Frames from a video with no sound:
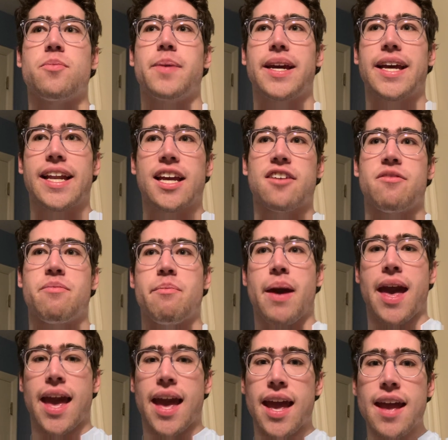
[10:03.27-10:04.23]
beginning of
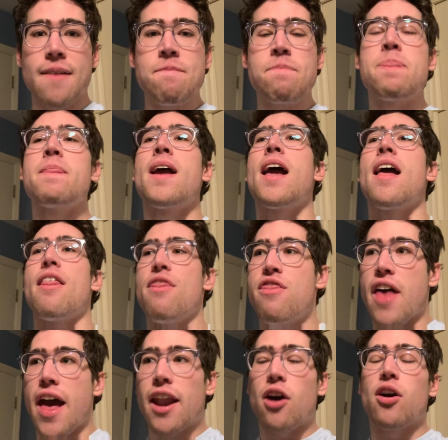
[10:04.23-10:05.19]
May,
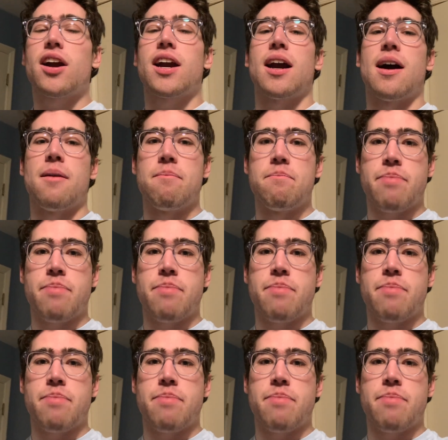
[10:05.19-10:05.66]
then I'll come